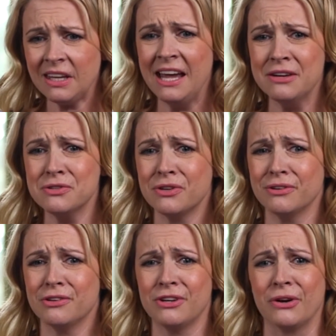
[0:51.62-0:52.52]
And,
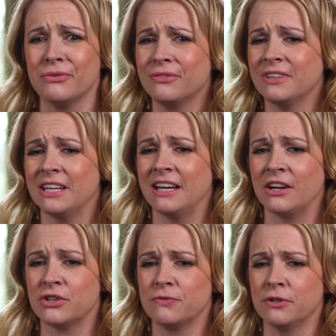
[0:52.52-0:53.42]
you know,
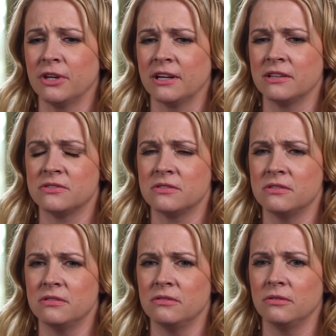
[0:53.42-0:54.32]
I just feel like
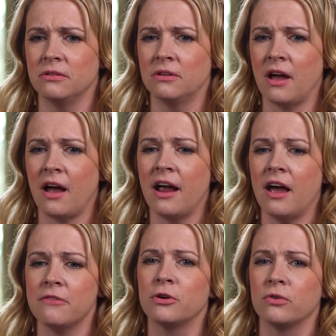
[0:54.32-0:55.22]
I
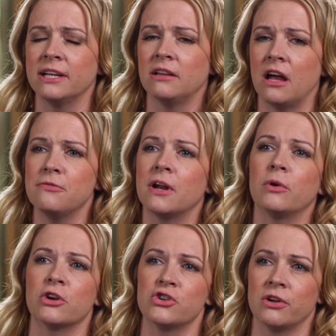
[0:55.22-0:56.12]
have a great life and I
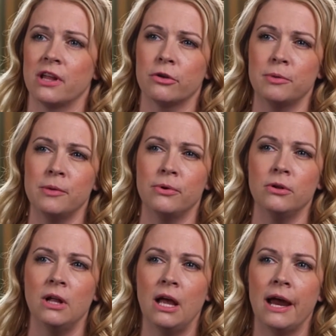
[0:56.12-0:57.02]
want to share that with
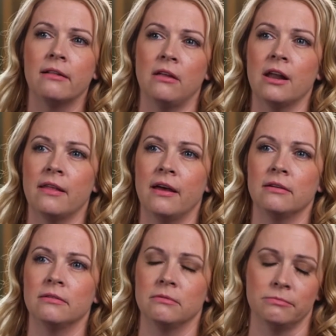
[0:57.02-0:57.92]
people. And a lot of
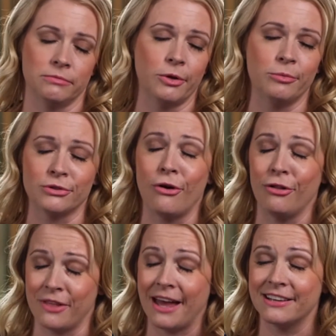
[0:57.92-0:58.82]
that, almost
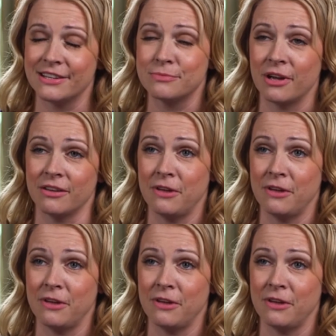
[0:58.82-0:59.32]
all of that, is my